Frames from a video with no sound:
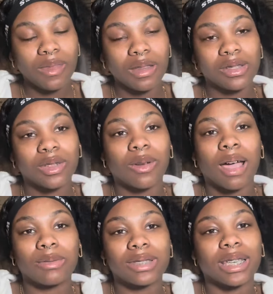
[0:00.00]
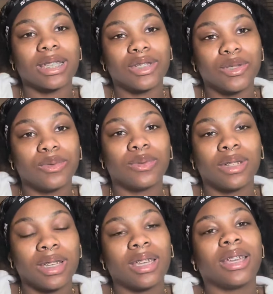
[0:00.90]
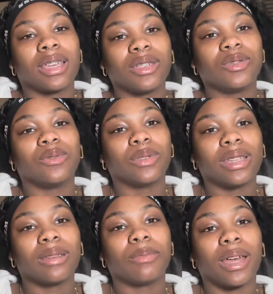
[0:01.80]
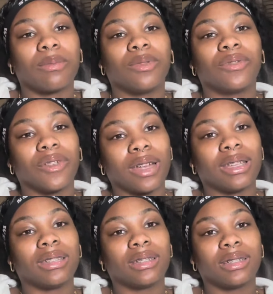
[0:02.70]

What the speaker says: So I would say get you a really compatible friend.